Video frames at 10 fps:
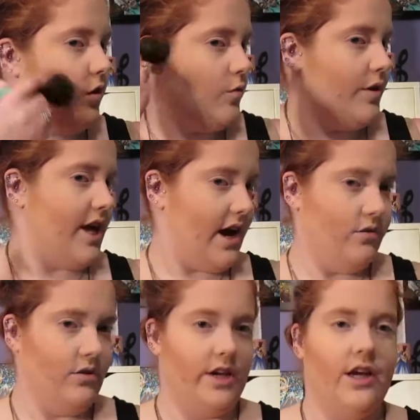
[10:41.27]

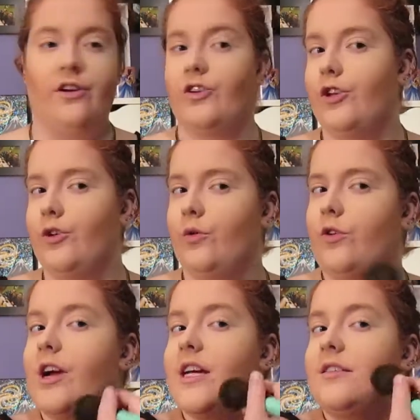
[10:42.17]
without looking too
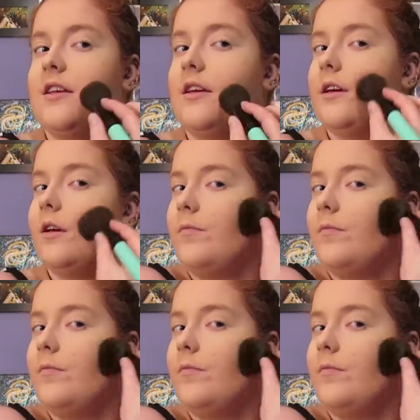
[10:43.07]
crazy.